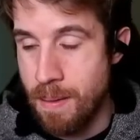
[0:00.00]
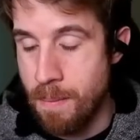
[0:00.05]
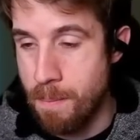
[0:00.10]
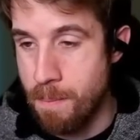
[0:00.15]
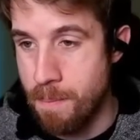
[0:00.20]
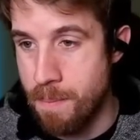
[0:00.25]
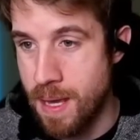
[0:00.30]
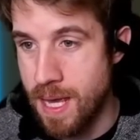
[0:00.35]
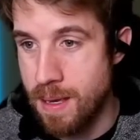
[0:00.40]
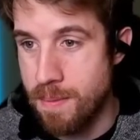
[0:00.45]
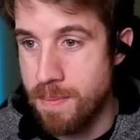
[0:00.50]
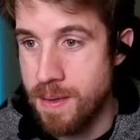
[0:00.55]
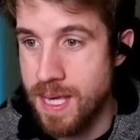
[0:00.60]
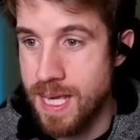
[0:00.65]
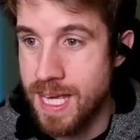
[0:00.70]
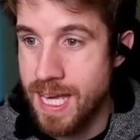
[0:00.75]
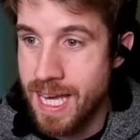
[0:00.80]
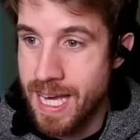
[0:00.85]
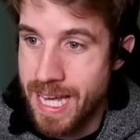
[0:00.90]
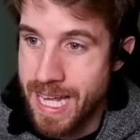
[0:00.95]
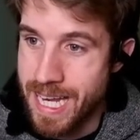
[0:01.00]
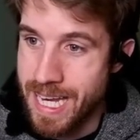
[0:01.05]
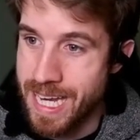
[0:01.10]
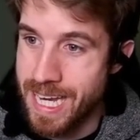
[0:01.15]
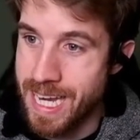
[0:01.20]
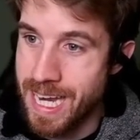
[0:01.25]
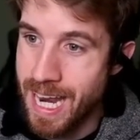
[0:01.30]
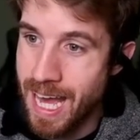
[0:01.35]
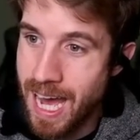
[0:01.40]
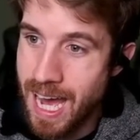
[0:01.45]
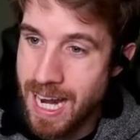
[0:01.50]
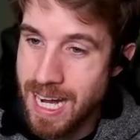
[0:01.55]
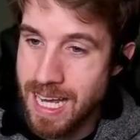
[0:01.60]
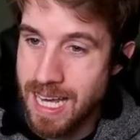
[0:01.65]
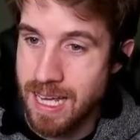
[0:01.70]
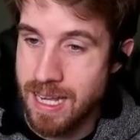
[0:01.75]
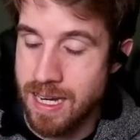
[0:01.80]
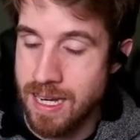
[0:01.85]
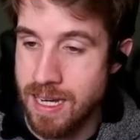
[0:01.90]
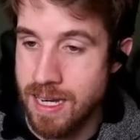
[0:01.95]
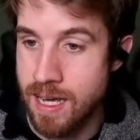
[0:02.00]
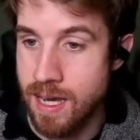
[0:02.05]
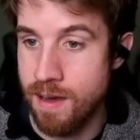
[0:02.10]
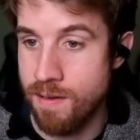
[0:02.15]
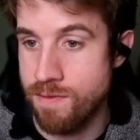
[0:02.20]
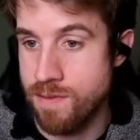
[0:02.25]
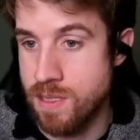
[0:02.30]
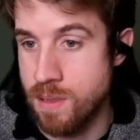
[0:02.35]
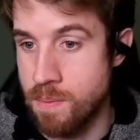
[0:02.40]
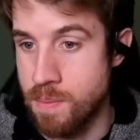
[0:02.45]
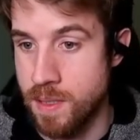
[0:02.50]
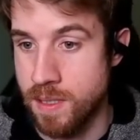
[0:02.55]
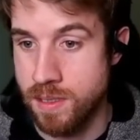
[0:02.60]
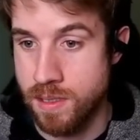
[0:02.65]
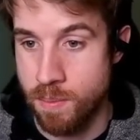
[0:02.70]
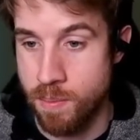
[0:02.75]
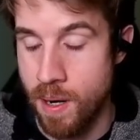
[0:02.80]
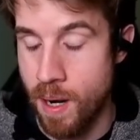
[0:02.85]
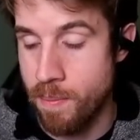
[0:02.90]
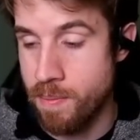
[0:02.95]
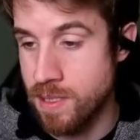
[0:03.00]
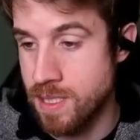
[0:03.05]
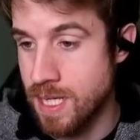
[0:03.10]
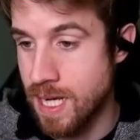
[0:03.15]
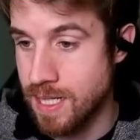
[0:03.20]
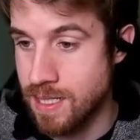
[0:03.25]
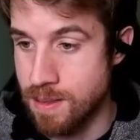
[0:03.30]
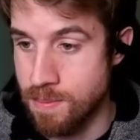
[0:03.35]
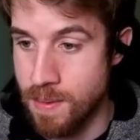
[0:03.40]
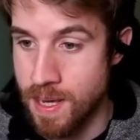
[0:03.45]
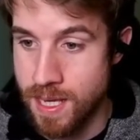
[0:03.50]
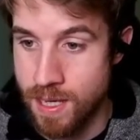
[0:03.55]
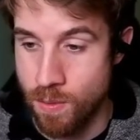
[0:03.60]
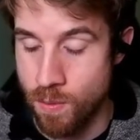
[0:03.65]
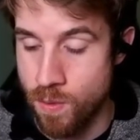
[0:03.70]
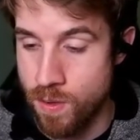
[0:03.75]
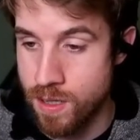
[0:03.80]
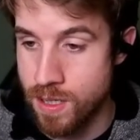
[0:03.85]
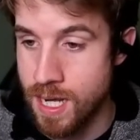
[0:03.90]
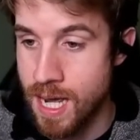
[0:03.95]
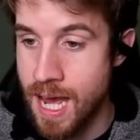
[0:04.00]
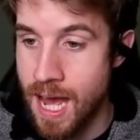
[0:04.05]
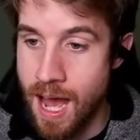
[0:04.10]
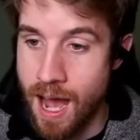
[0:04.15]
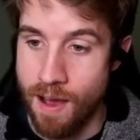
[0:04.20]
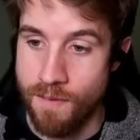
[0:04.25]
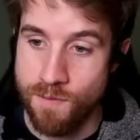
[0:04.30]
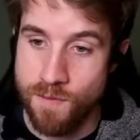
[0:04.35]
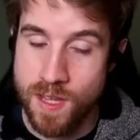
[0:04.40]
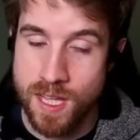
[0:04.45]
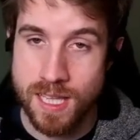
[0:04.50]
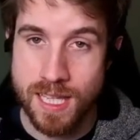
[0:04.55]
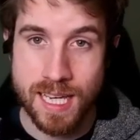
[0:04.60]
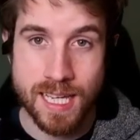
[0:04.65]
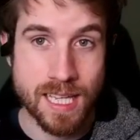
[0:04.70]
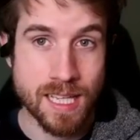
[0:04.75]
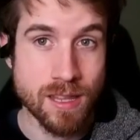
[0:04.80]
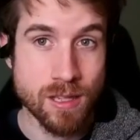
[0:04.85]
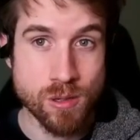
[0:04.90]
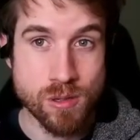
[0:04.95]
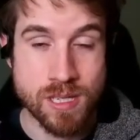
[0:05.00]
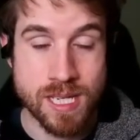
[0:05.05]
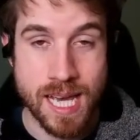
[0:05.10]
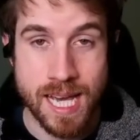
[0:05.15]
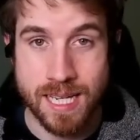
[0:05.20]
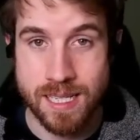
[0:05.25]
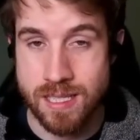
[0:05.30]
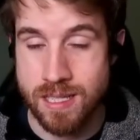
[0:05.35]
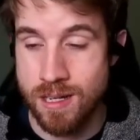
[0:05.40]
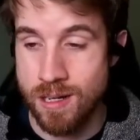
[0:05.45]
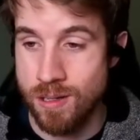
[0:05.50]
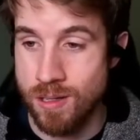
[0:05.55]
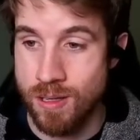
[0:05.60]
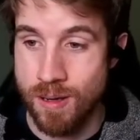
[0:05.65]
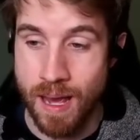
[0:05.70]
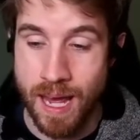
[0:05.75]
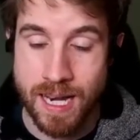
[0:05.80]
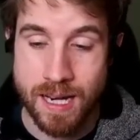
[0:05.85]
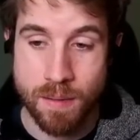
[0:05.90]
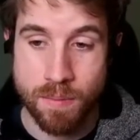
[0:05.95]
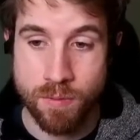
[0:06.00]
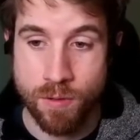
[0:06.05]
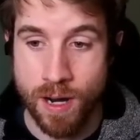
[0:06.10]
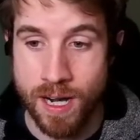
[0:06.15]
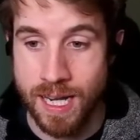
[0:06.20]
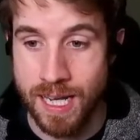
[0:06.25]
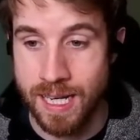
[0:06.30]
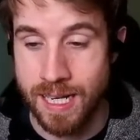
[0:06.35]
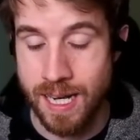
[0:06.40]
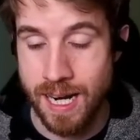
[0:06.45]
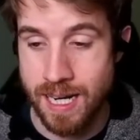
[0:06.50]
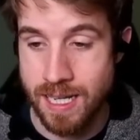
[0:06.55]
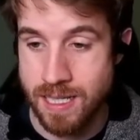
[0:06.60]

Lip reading: Maybe not enough to build a proper deck to make it work. I feel like in those decks, you end up running kind of